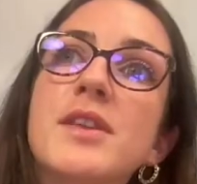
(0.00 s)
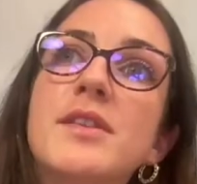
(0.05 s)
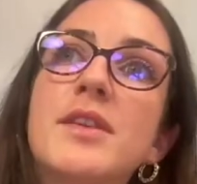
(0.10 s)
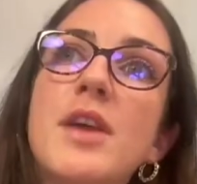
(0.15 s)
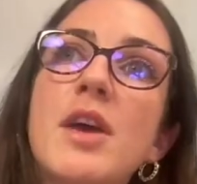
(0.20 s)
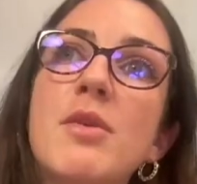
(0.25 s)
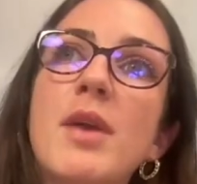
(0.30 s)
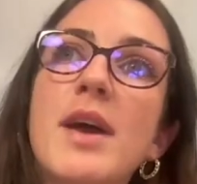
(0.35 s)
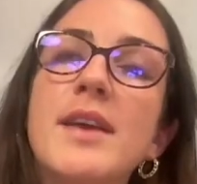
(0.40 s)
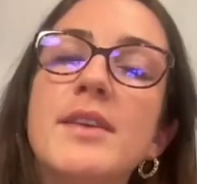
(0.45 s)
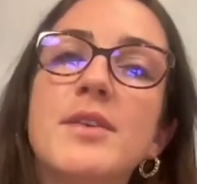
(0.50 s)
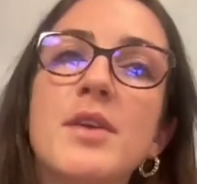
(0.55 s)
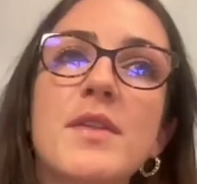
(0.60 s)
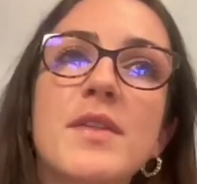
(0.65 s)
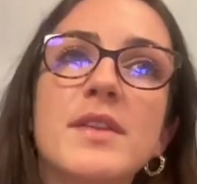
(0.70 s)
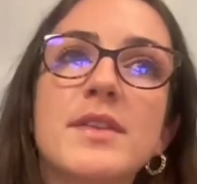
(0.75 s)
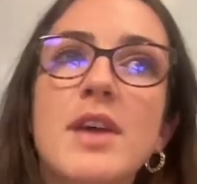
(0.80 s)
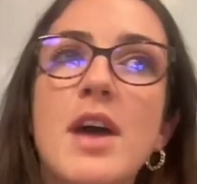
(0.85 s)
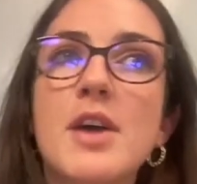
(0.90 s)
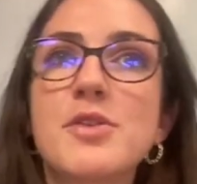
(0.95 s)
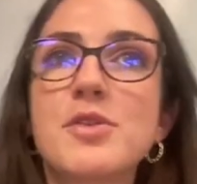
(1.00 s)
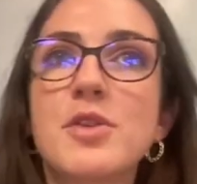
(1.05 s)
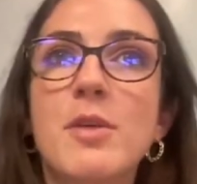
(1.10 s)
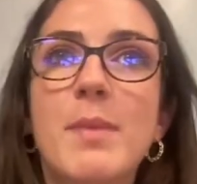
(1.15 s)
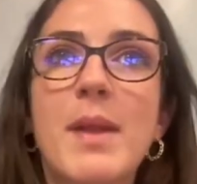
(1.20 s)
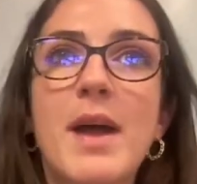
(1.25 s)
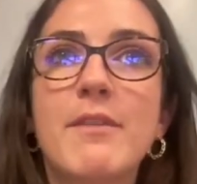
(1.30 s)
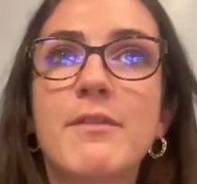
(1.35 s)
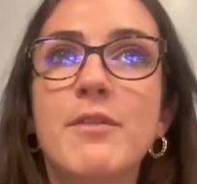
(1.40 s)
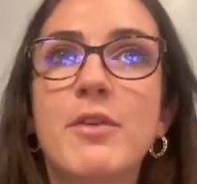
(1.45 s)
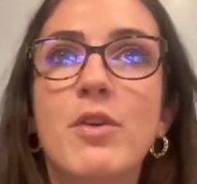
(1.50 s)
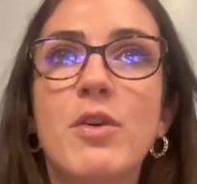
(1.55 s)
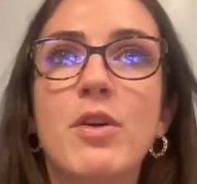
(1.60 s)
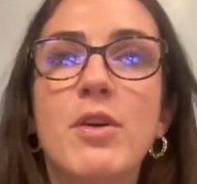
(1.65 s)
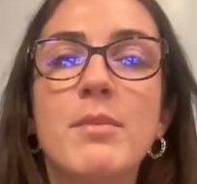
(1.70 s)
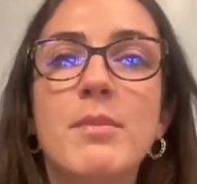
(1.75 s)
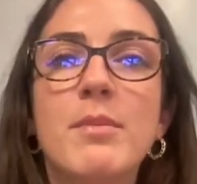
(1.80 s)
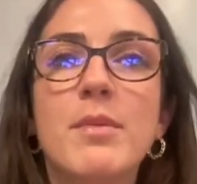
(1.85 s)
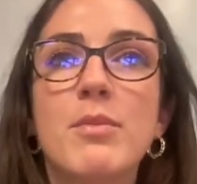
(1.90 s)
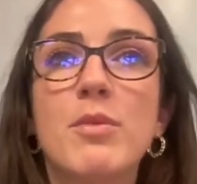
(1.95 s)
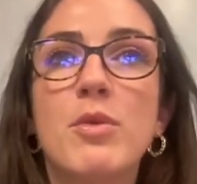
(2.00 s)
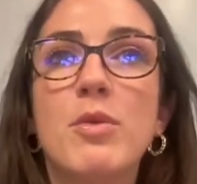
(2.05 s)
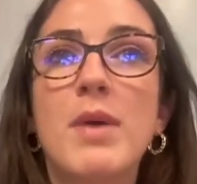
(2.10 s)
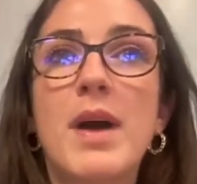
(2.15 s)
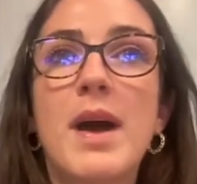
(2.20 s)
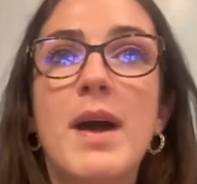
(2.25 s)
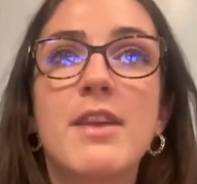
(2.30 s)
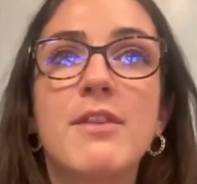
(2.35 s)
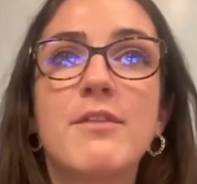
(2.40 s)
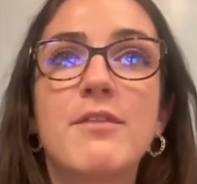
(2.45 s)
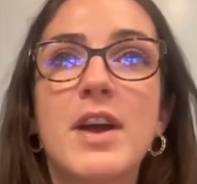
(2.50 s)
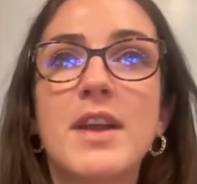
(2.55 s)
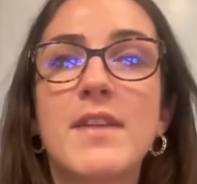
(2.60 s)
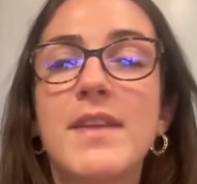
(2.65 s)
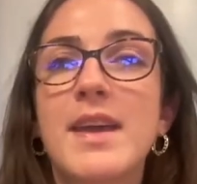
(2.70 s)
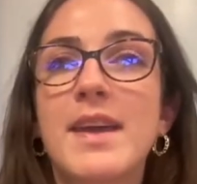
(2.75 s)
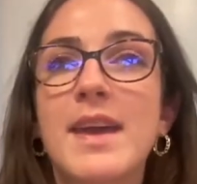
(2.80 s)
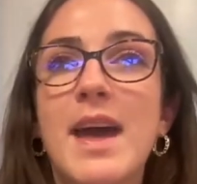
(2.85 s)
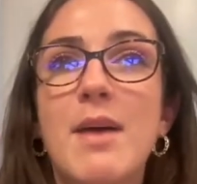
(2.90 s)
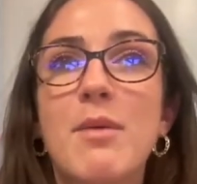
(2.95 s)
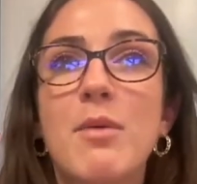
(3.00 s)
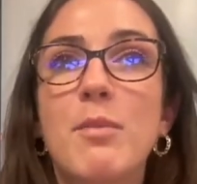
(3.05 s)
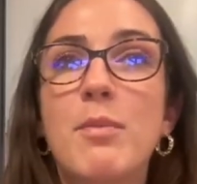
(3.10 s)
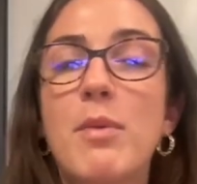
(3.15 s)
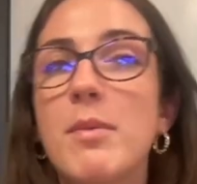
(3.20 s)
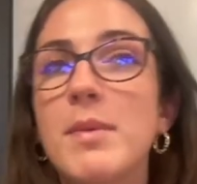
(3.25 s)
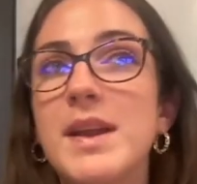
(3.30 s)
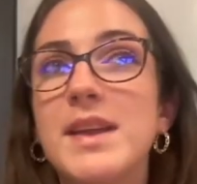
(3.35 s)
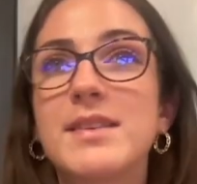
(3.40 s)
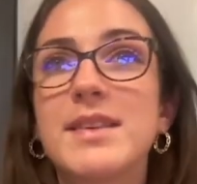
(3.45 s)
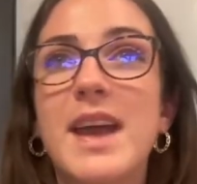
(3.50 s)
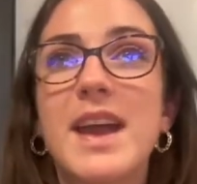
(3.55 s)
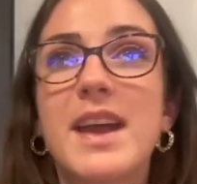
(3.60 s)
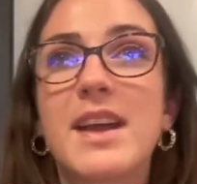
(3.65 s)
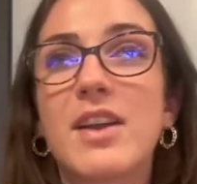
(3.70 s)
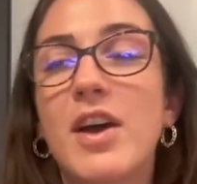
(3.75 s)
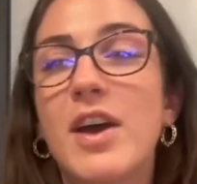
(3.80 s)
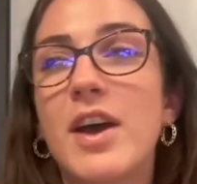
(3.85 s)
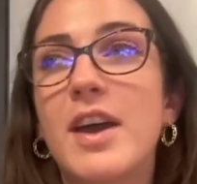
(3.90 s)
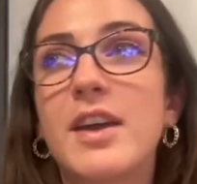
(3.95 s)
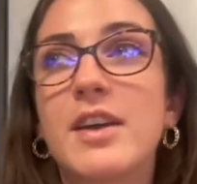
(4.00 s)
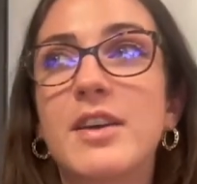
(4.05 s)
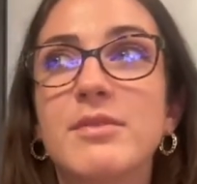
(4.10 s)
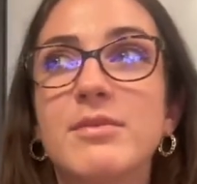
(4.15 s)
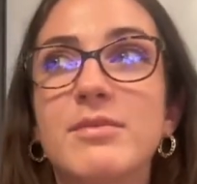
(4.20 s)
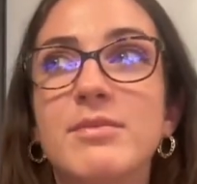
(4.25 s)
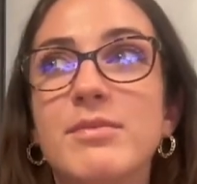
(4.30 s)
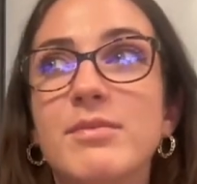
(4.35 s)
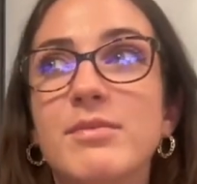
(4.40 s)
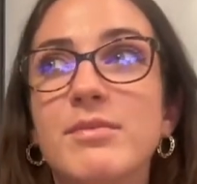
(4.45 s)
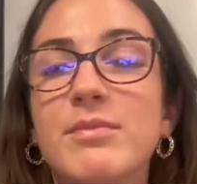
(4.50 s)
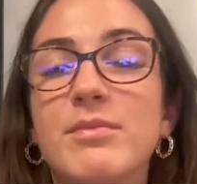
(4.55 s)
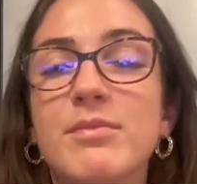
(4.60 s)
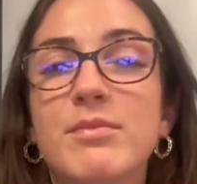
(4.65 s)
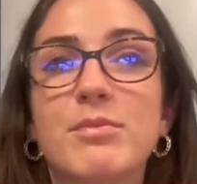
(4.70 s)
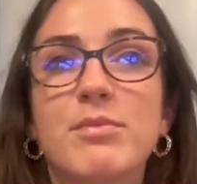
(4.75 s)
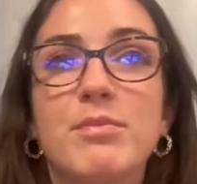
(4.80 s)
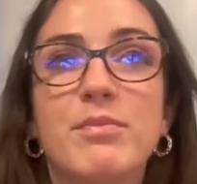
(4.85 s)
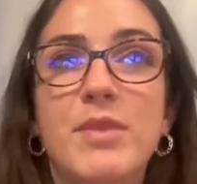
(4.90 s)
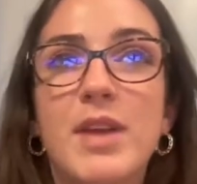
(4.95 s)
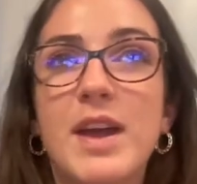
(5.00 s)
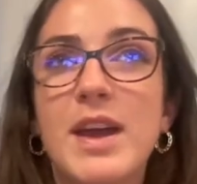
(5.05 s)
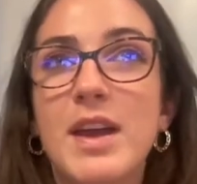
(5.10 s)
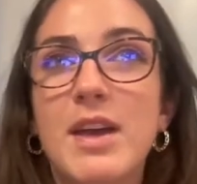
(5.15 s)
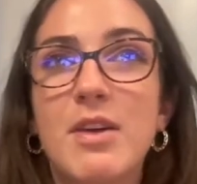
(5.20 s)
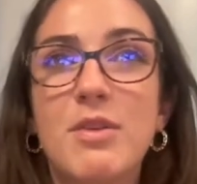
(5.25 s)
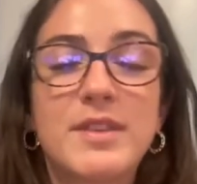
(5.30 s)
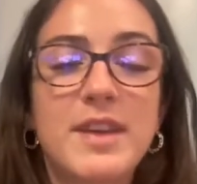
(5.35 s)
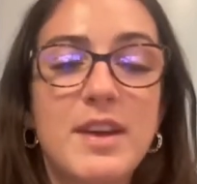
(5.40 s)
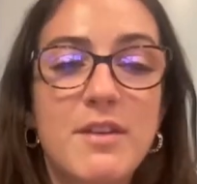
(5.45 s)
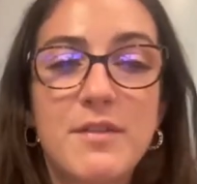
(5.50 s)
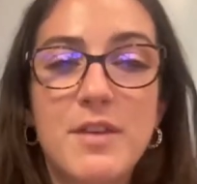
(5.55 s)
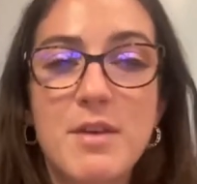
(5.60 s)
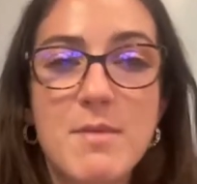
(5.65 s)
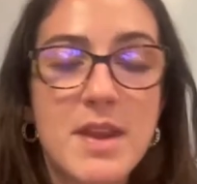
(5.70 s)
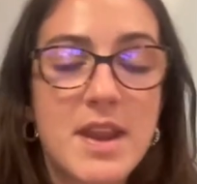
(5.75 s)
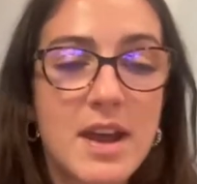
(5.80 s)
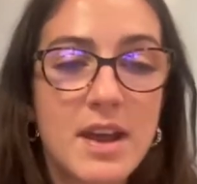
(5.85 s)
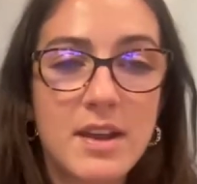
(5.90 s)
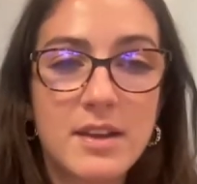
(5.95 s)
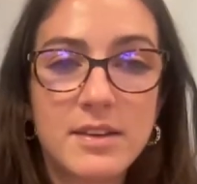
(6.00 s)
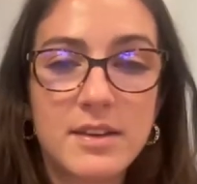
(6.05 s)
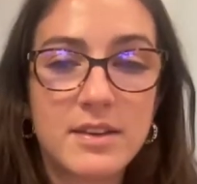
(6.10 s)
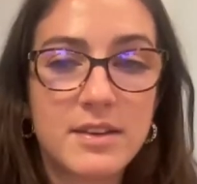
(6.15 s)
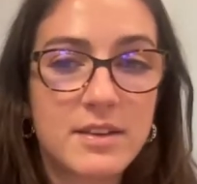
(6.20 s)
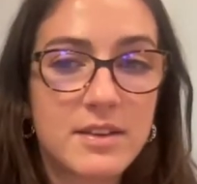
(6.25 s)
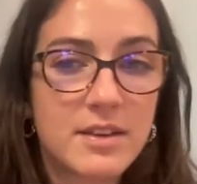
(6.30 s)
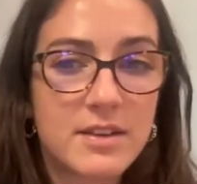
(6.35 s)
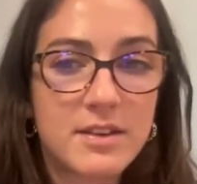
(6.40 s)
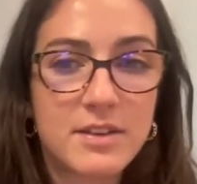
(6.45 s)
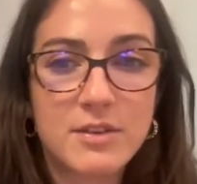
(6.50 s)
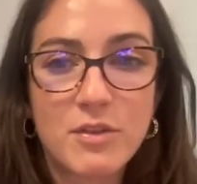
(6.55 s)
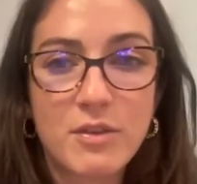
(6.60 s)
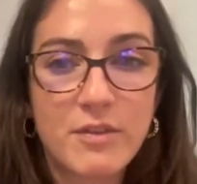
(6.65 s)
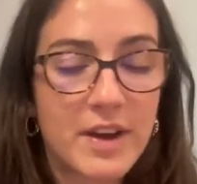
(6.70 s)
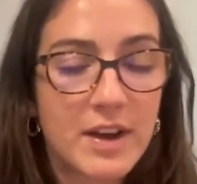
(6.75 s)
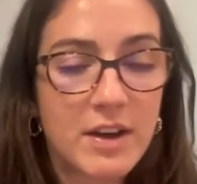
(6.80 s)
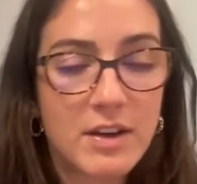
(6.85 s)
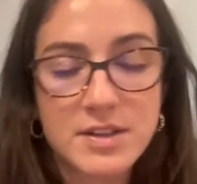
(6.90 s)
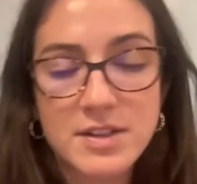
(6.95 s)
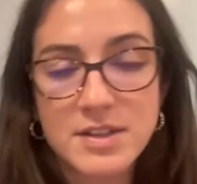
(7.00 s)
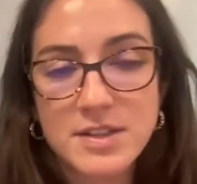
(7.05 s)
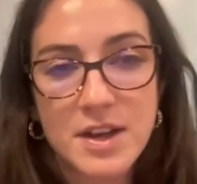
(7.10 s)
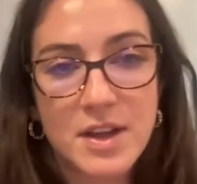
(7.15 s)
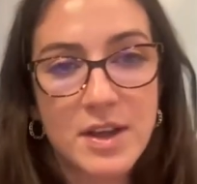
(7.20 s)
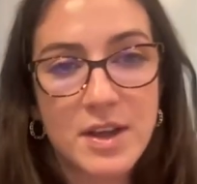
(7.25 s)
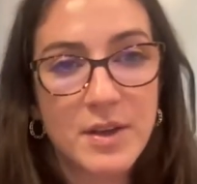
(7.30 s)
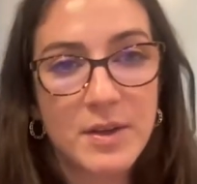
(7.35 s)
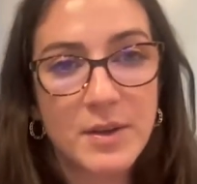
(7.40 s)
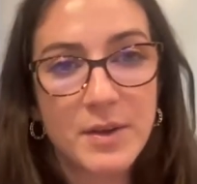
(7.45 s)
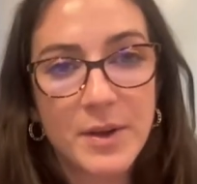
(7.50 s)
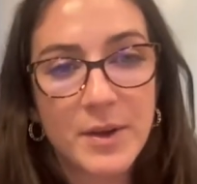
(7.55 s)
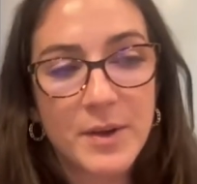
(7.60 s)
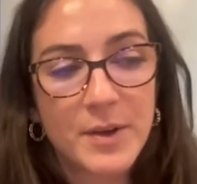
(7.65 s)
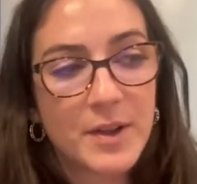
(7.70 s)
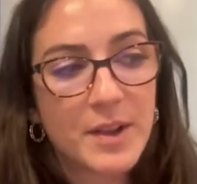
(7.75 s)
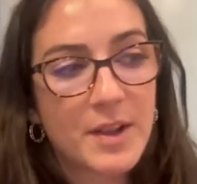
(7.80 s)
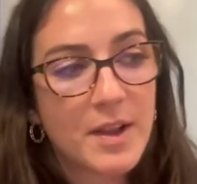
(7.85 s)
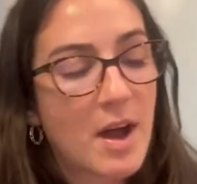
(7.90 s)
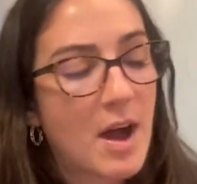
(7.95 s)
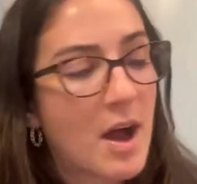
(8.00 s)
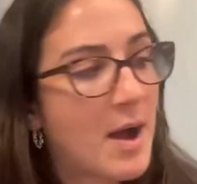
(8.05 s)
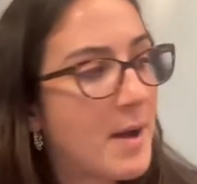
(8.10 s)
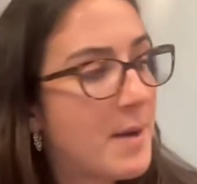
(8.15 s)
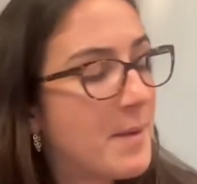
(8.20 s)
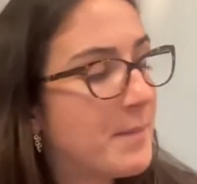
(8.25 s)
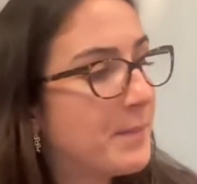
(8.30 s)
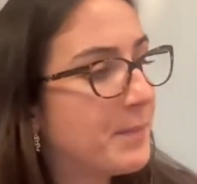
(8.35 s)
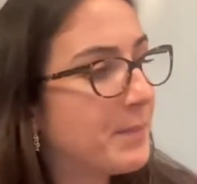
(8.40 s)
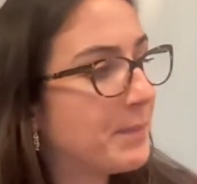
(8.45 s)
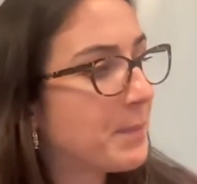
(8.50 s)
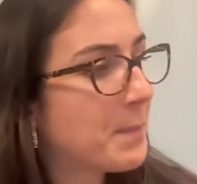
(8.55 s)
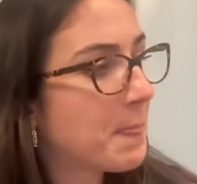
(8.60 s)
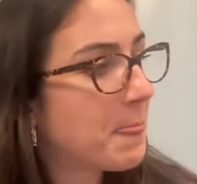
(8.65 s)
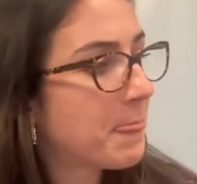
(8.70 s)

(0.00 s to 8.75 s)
So like doing the search on our platform and finding the account will probably take like it'll take a few minutes. It's not very hard to do.